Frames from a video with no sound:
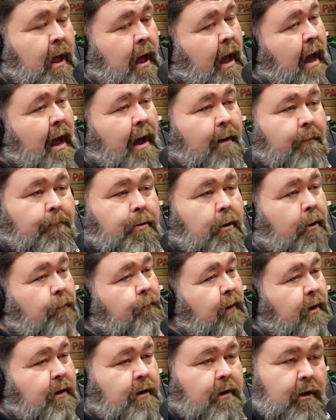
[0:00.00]
I'm
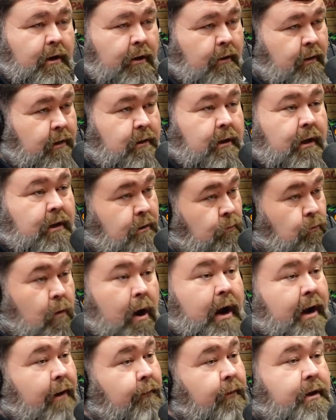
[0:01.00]
perfect. It's
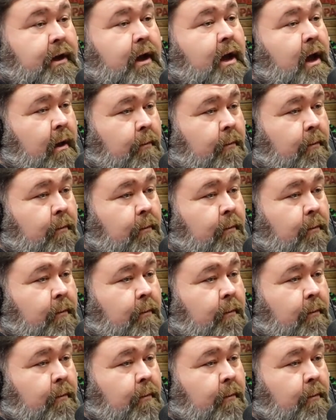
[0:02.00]
right every time.